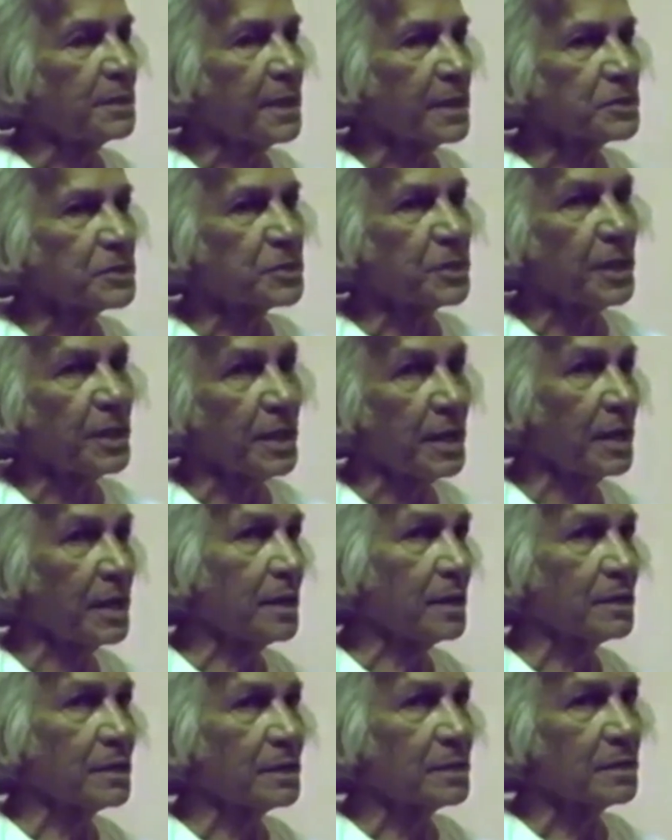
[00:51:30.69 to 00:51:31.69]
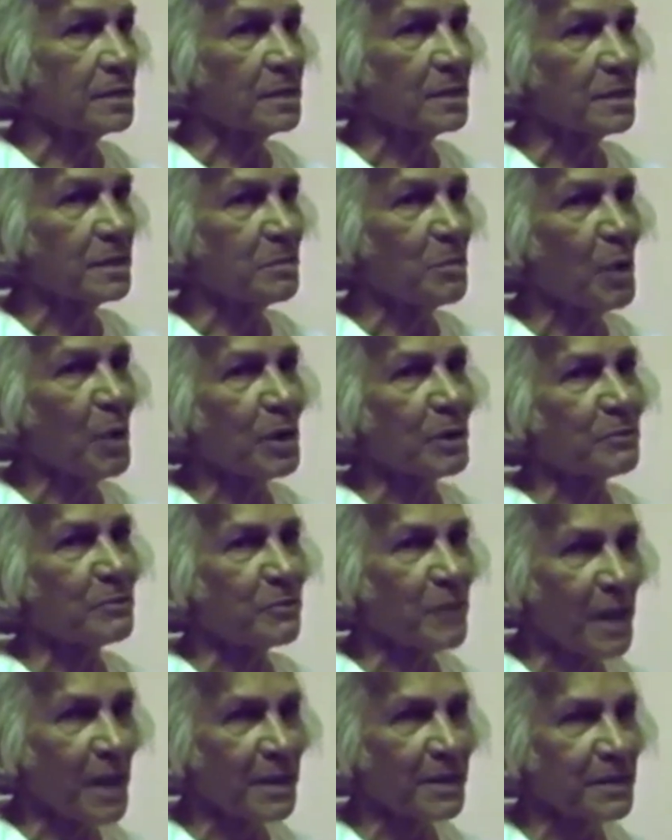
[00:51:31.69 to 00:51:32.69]
And the next day, a
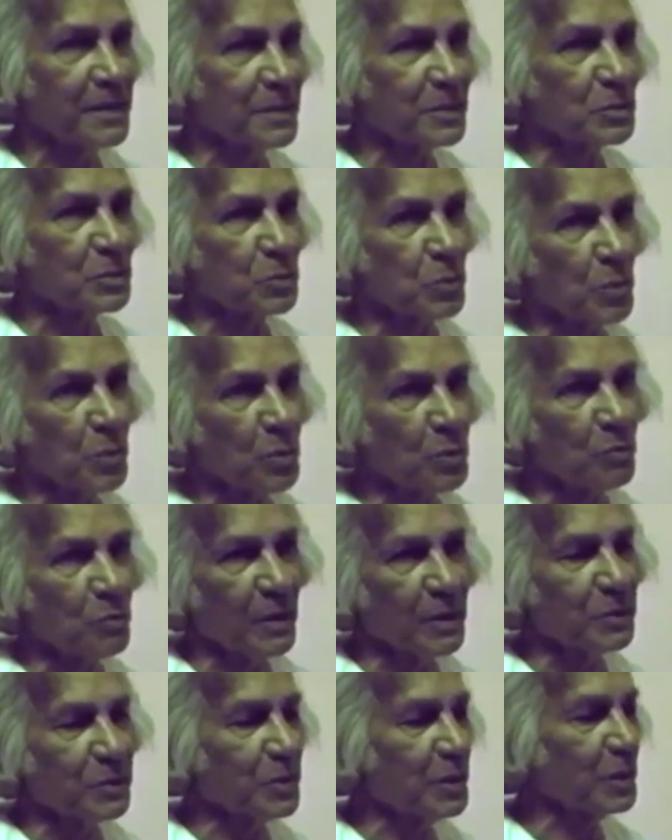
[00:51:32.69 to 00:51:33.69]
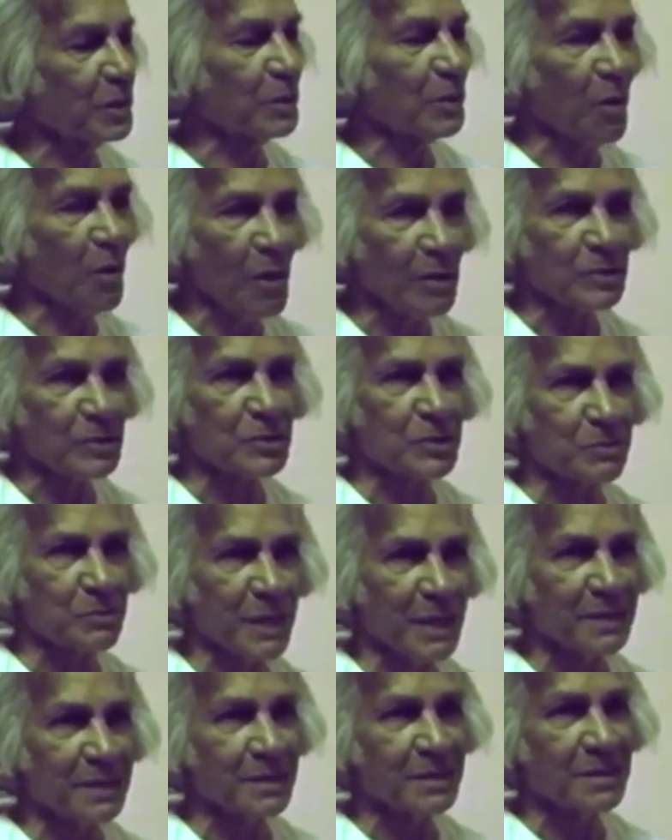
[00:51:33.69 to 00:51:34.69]
boy of 9 years old went to a
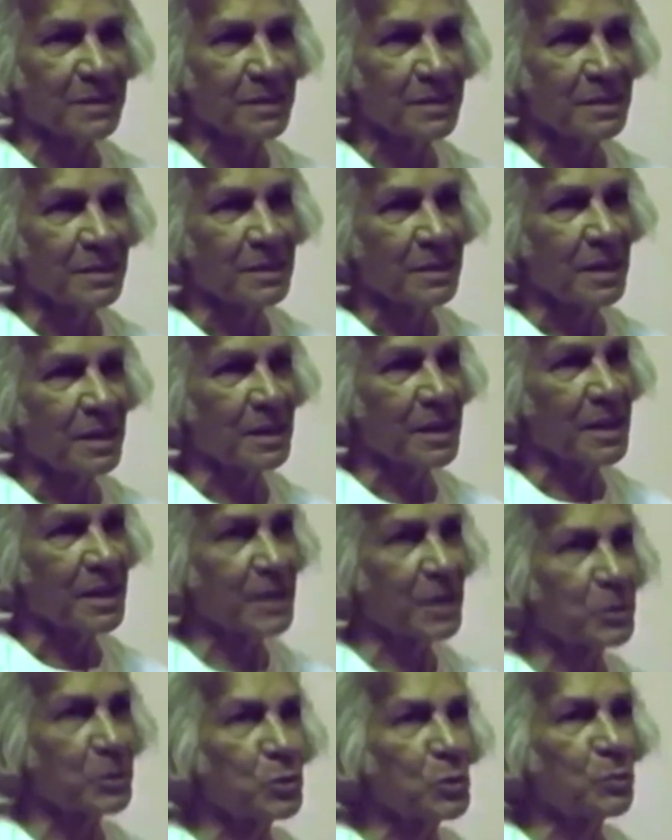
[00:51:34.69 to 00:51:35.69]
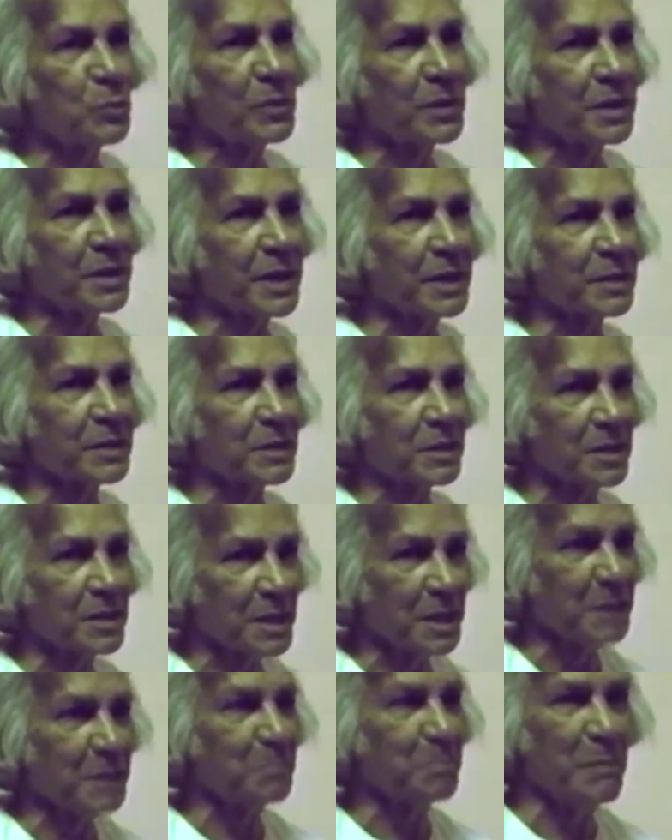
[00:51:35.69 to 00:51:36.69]
locksmith and had a
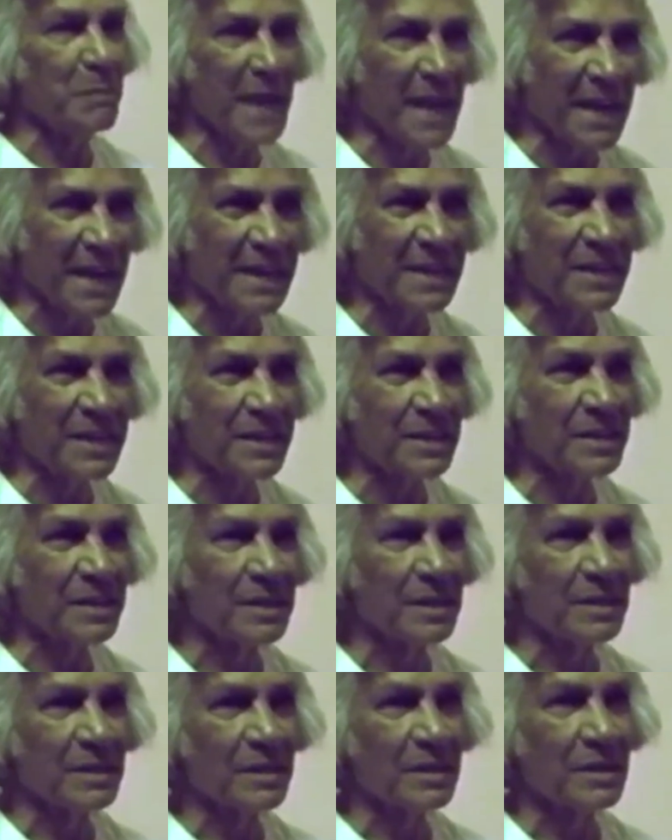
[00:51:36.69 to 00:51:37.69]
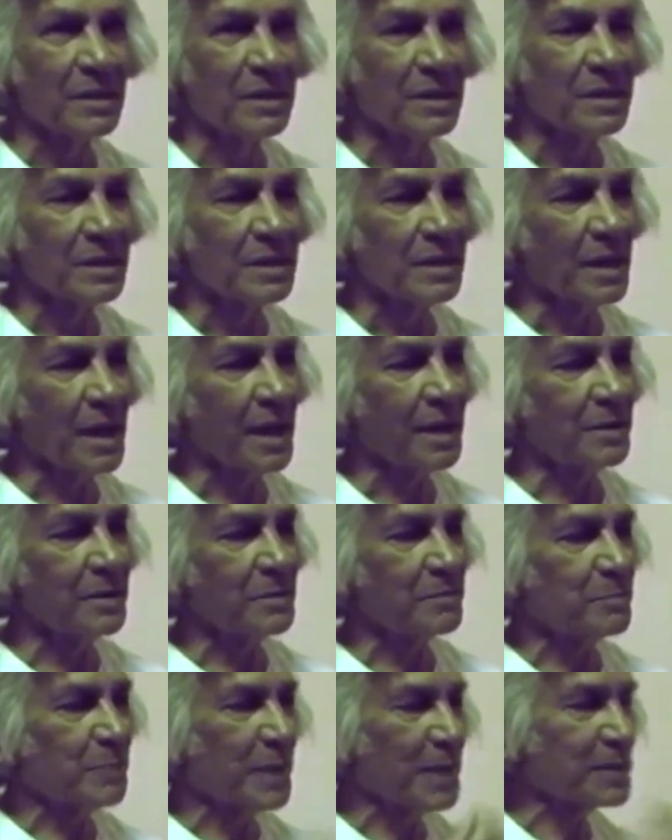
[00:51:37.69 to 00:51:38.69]
duplicate key made
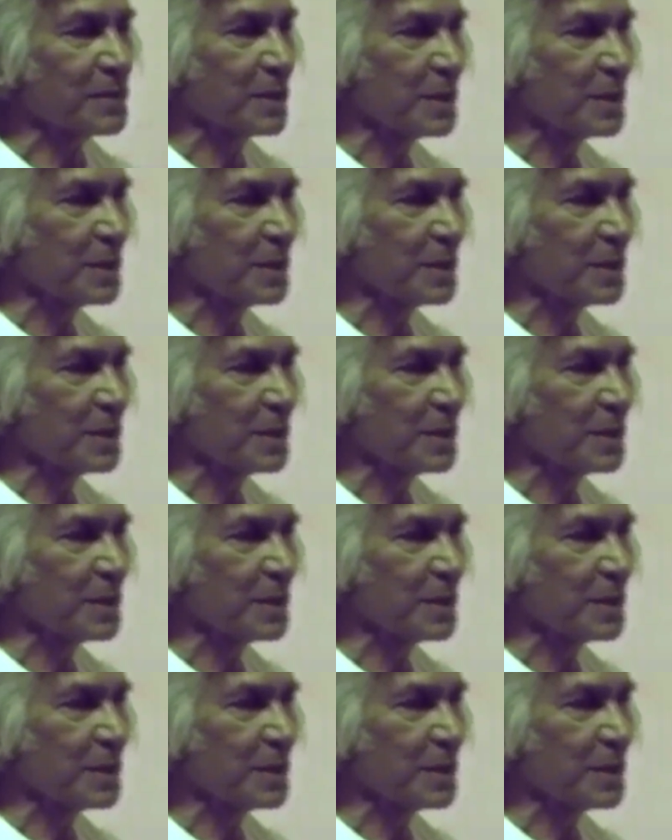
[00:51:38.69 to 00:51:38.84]
and